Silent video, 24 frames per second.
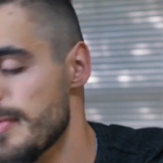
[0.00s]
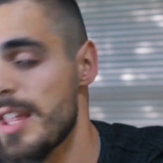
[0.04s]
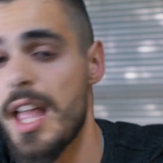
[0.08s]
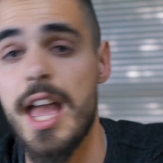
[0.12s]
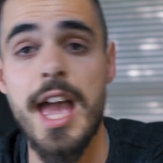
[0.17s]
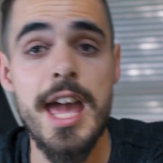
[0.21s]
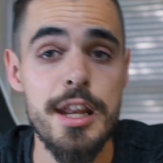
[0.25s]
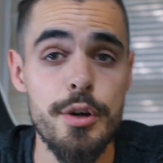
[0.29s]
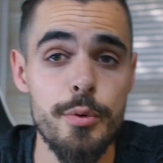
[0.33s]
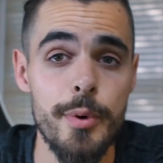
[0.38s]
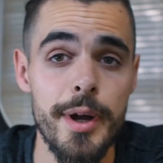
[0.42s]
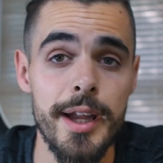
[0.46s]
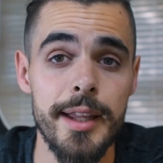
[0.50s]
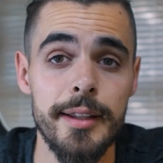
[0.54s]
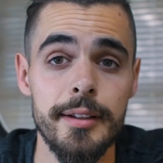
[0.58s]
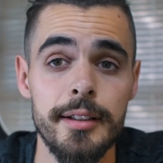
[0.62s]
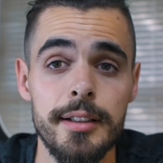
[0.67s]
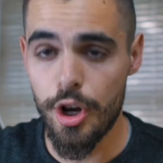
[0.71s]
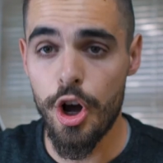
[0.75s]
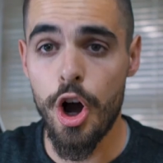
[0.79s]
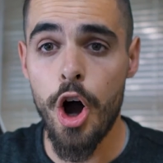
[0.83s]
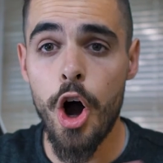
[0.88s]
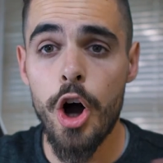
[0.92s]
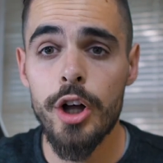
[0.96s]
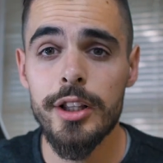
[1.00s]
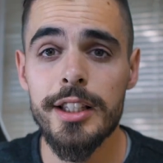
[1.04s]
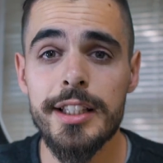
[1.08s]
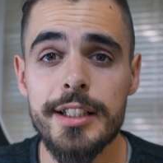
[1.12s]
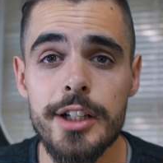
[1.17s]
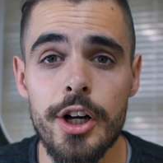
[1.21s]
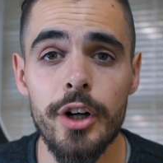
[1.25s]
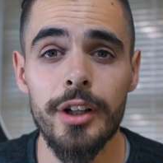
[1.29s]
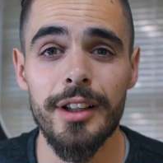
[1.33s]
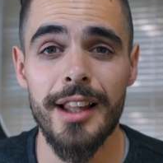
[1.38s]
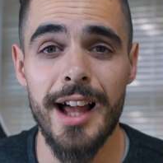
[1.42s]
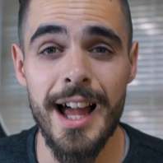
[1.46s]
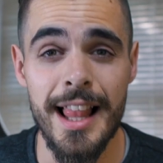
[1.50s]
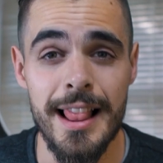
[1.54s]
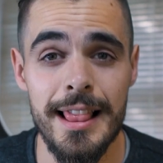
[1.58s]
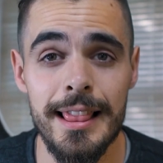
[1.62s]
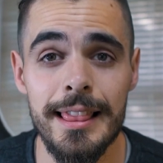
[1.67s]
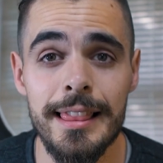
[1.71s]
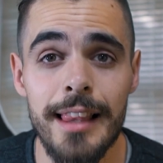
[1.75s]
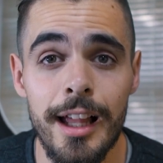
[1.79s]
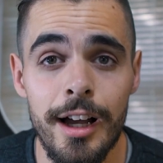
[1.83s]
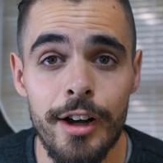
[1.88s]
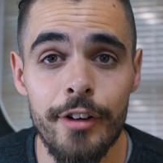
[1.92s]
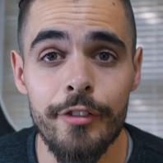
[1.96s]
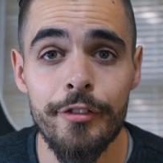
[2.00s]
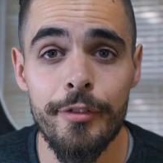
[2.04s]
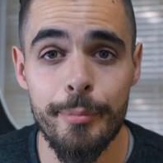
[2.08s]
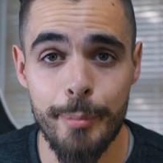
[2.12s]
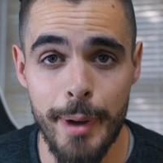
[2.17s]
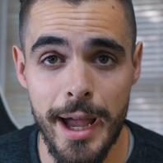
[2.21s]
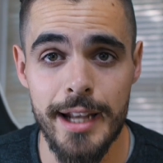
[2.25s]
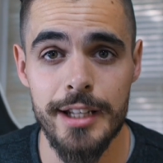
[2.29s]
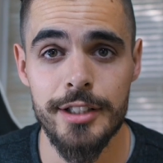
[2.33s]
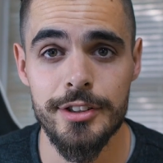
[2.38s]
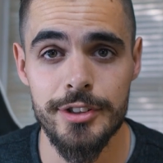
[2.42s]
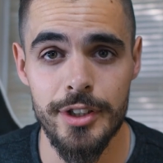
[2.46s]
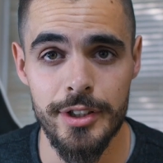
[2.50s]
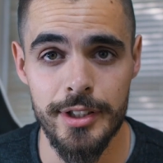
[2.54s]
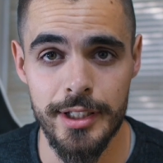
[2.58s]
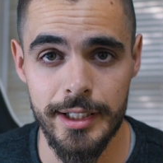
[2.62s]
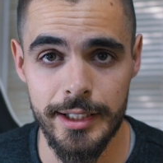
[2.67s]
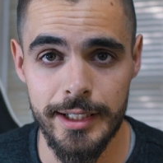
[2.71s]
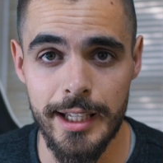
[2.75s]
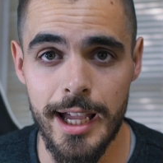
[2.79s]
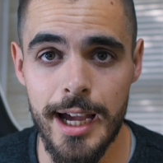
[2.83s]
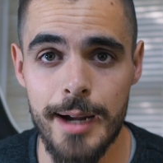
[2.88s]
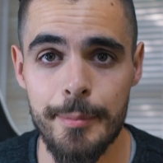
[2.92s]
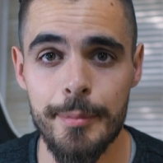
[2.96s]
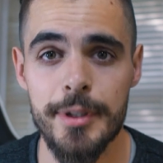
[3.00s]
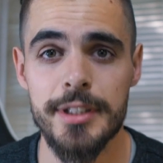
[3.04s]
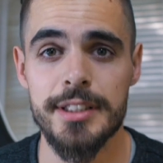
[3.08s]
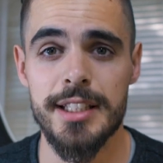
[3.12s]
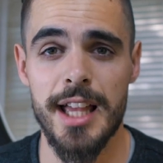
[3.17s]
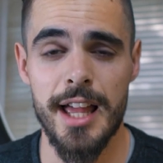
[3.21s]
Anyway, all in all, I love Panasonic cameras.